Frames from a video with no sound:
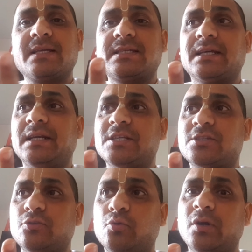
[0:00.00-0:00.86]
Second
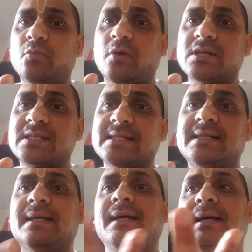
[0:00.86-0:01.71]
is, no one wants
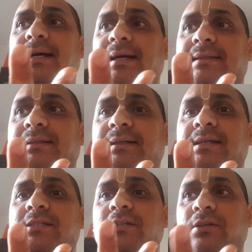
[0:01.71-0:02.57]
it. And third
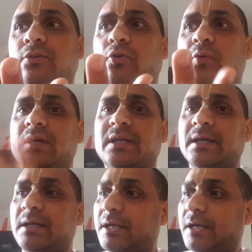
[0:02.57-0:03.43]
is, no one
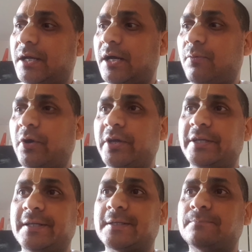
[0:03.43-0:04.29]
can avoid
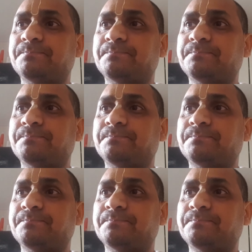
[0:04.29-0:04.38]
it.